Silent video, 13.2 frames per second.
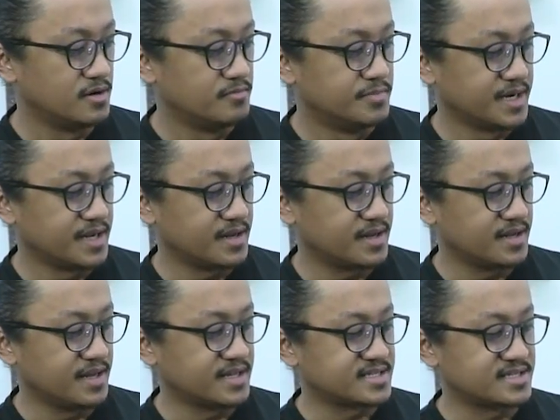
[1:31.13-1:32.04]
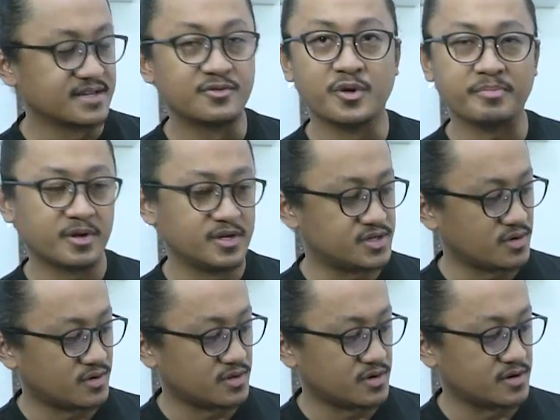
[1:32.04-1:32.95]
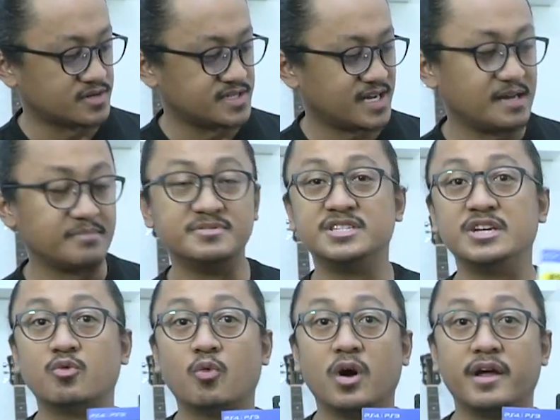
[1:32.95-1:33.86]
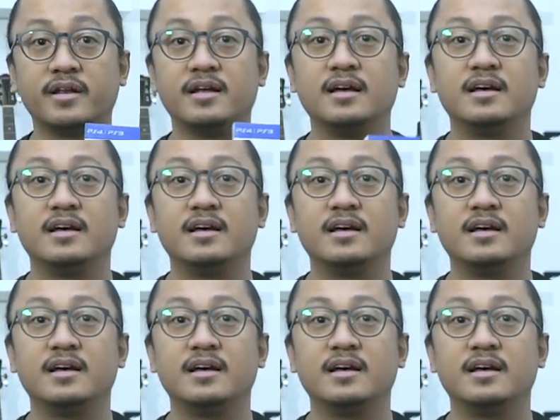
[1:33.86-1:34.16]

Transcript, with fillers: but it, it's the grip controller type G1.